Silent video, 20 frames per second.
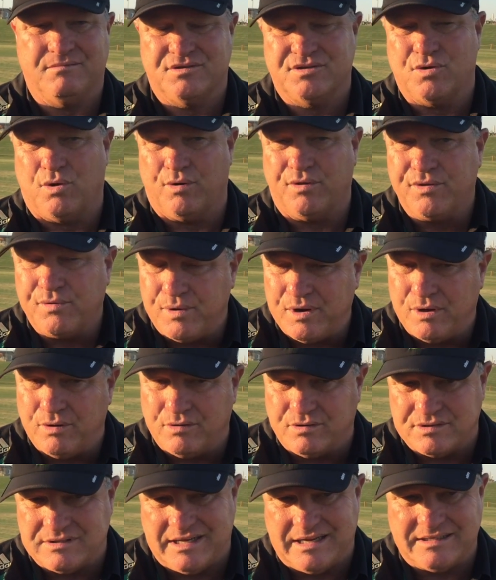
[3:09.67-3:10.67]
Scored 3
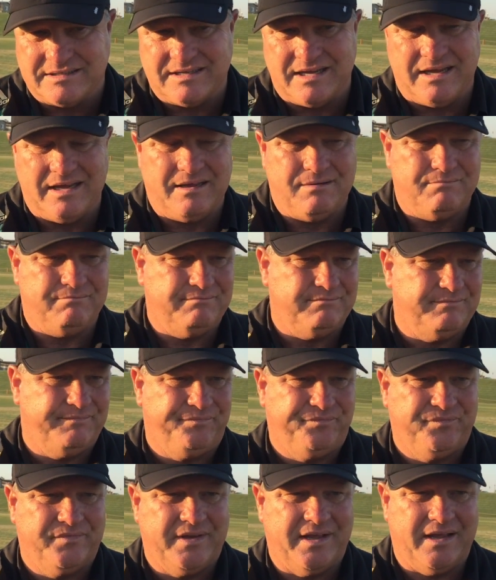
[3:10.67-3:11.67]
goals last game,
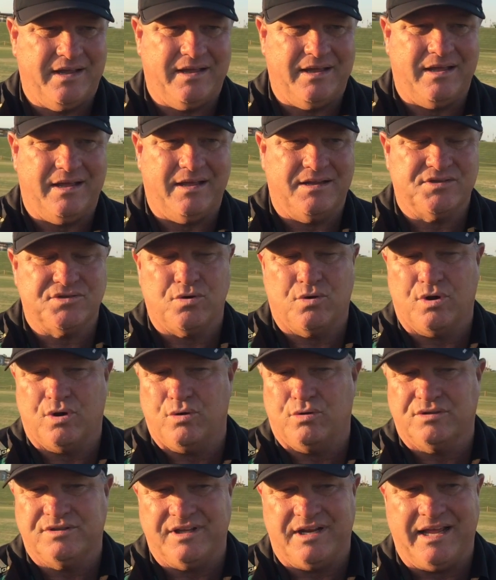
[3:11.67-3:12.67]
scored a
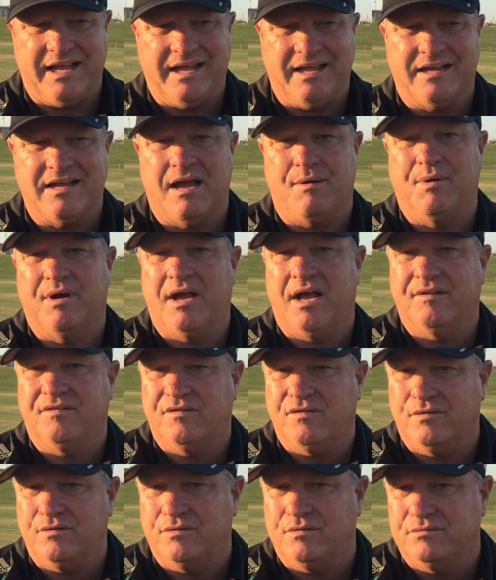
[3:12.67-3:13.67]
goal today. Kaba got
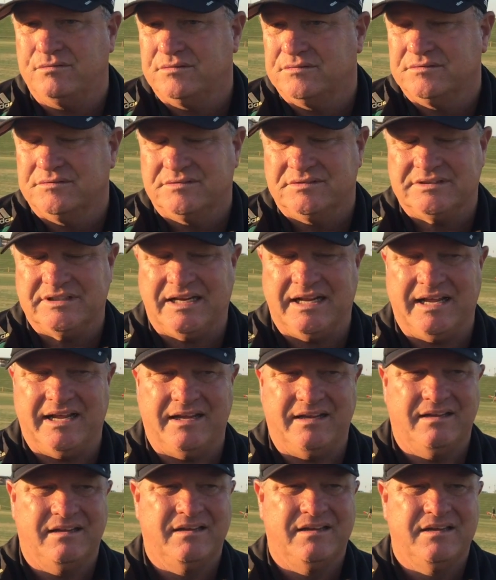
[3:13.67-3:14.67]
2
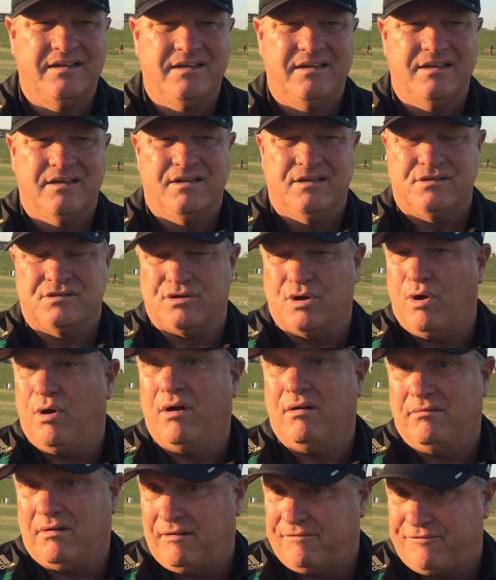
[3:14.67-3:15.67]
today.
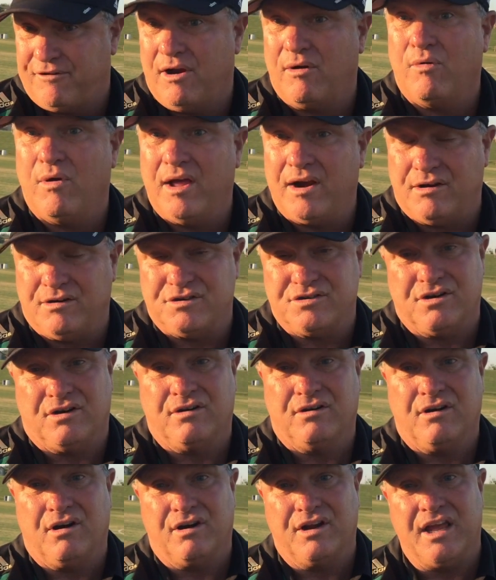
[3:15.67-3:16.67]
So, our front runners
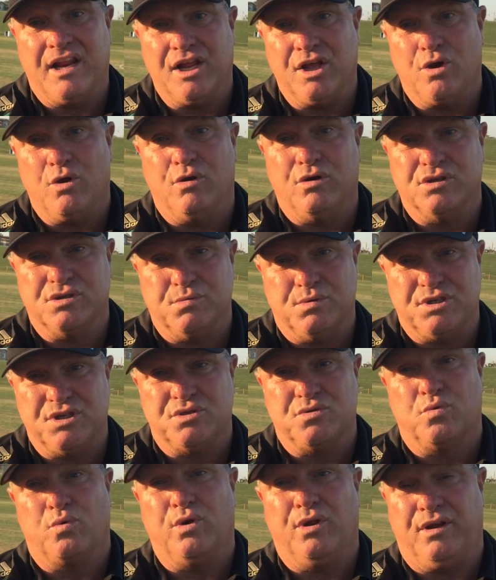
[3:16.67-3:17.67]
are getting goals, which
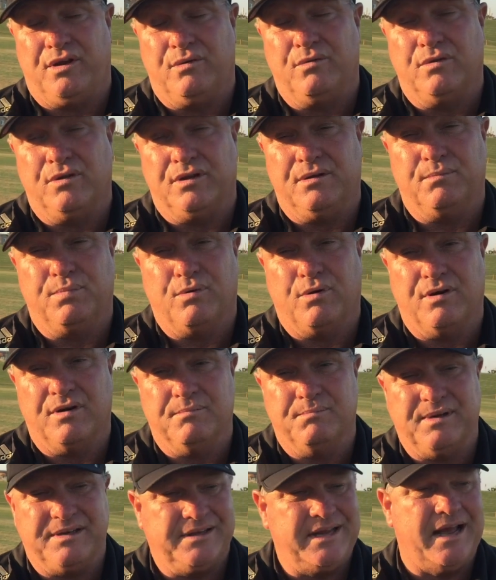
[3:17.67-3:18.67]
is really, really
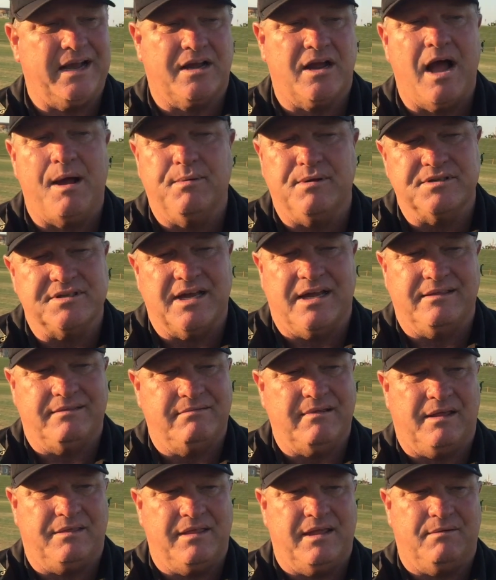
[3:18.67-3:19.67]
important. But yeah, Kaba's, I
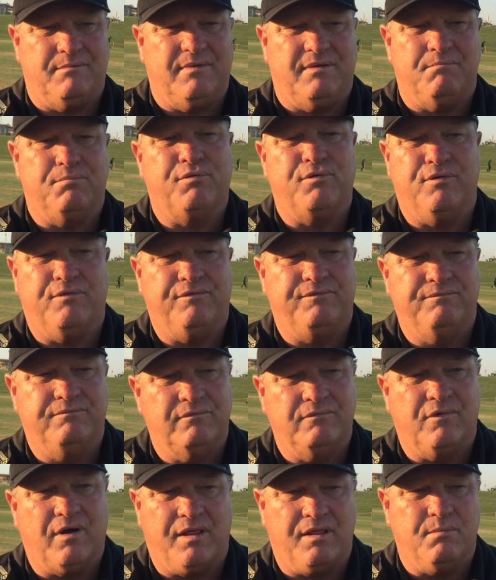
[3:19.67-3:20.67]
think, improved
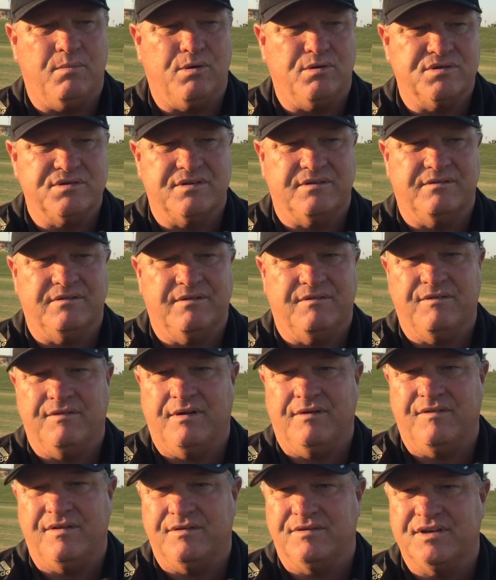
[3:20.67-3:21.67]
one of the most
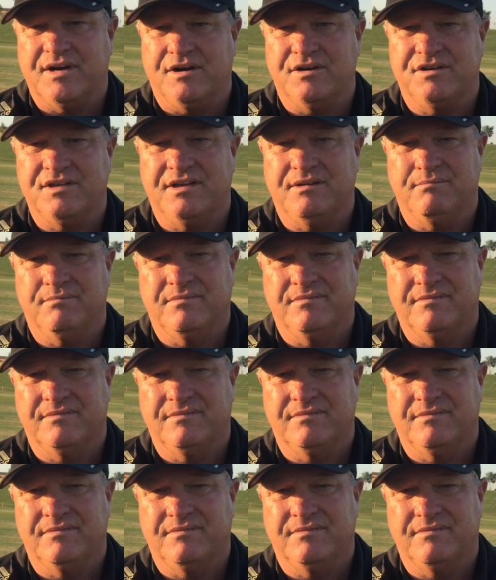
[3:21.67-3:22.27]
of the entire team.